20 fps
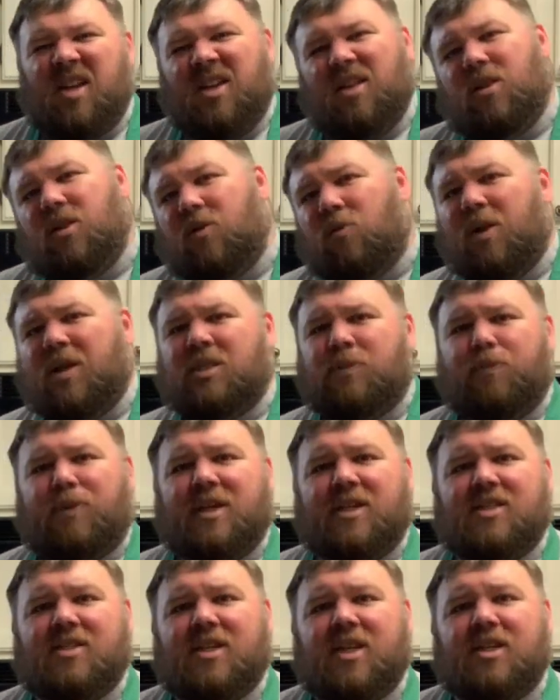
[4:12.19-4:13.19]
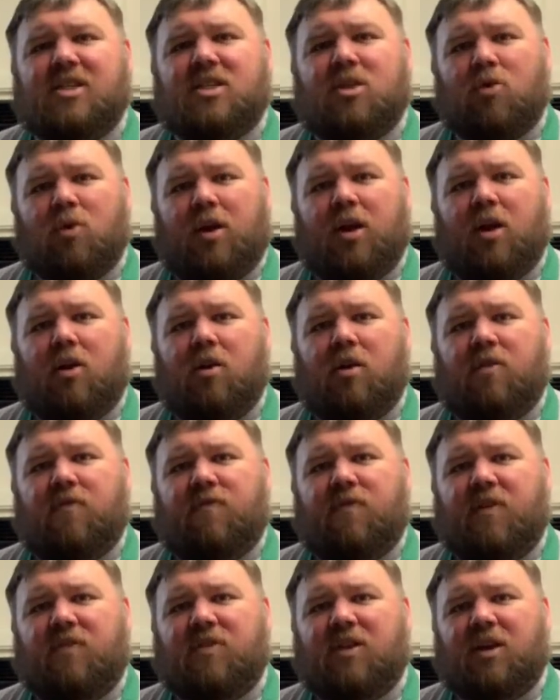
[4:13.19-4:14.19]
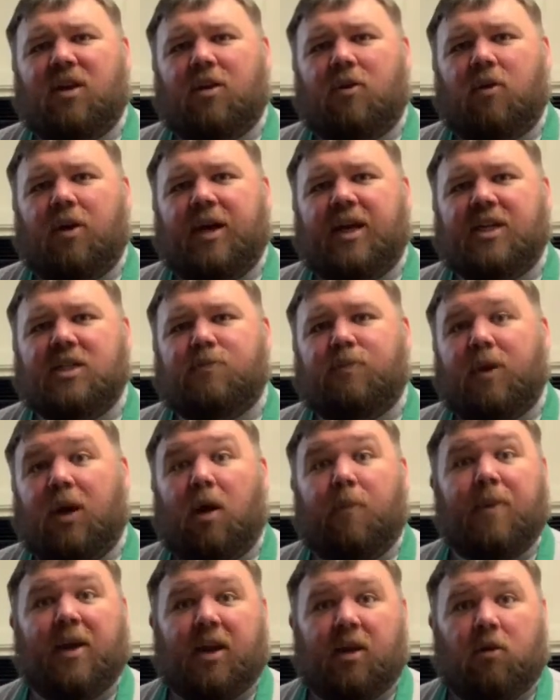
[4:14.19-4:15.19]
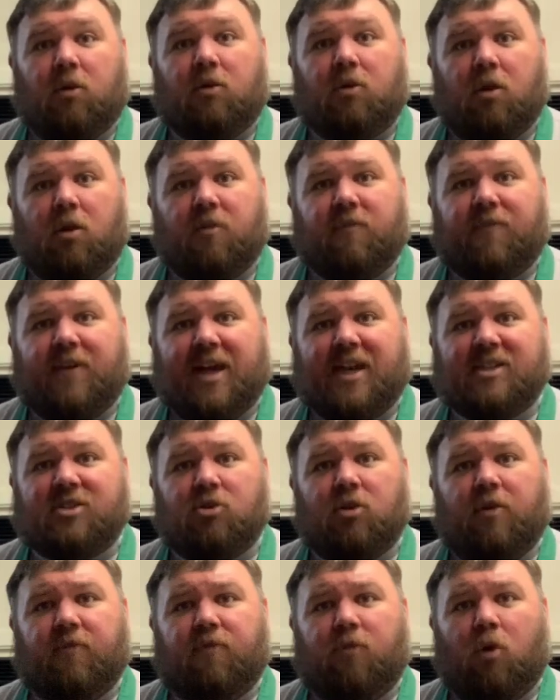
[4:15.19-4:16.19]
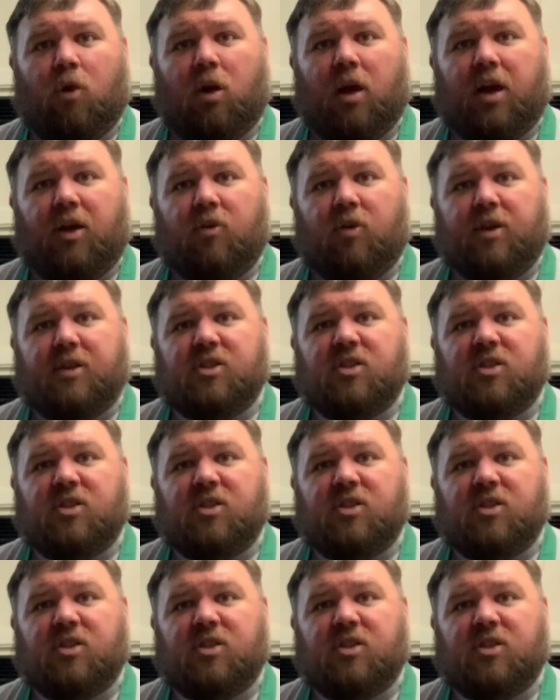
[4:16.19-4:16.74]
The recipe says 350 degrees, but I'll bet it'll cook faster at 400.